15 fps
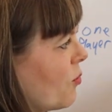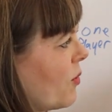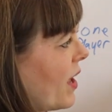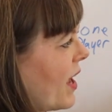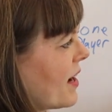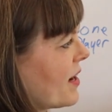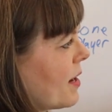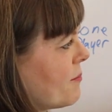We
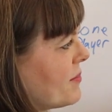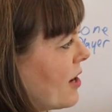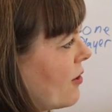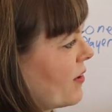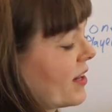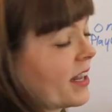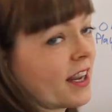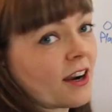end up
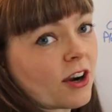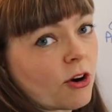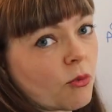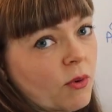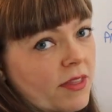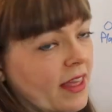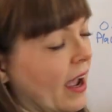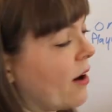down here
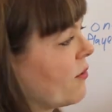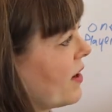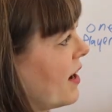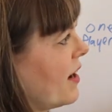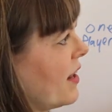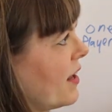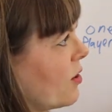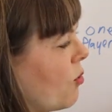without
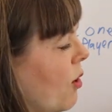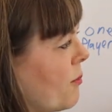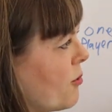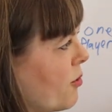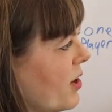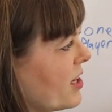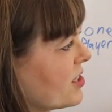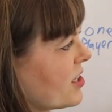any
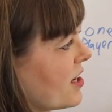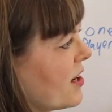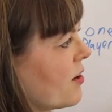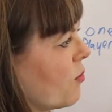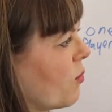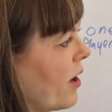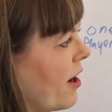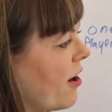cooperation
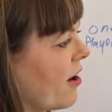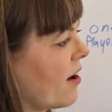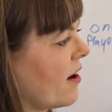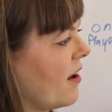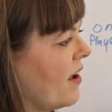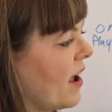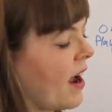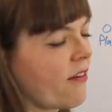where
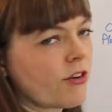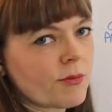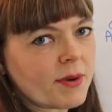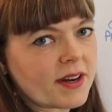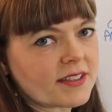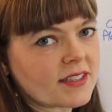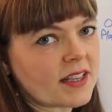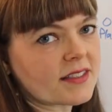
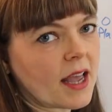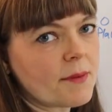everybody says,